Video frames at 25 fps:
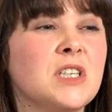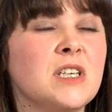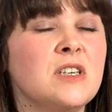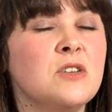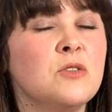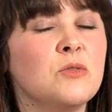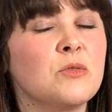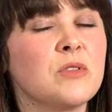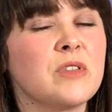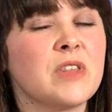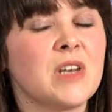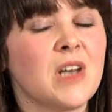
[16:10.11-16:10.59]
in
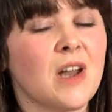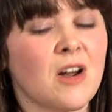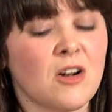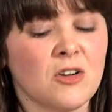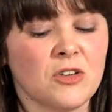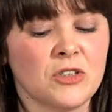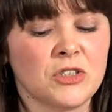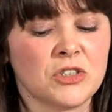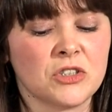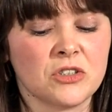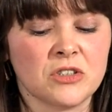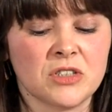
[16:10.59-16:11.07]
Northern
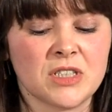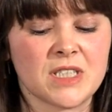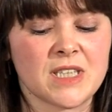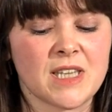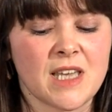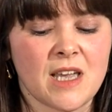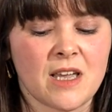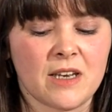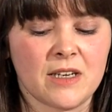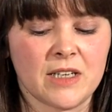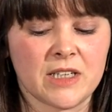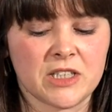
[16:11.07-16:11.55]
Ireland under
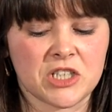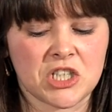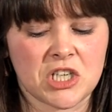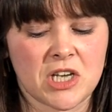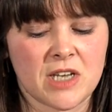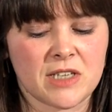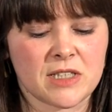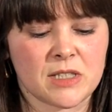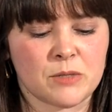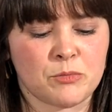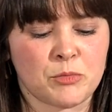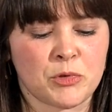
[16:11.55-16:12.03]
the
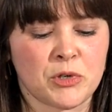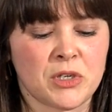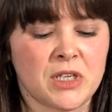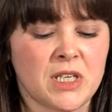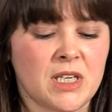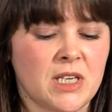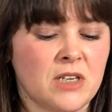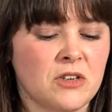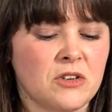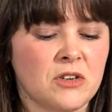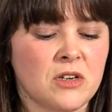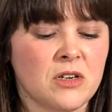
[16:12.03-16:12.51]
NHS per
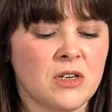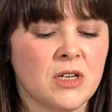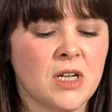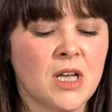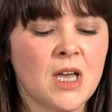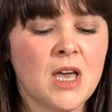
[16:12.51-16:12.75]
year.